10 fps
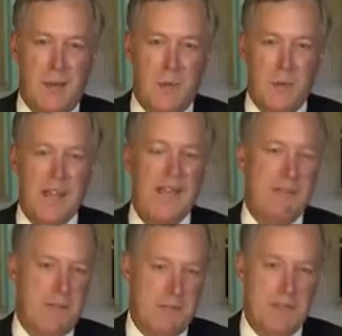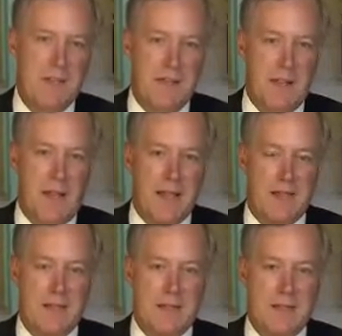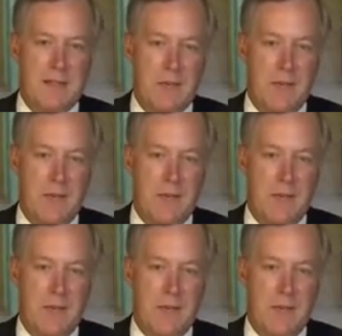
when we have an event like this.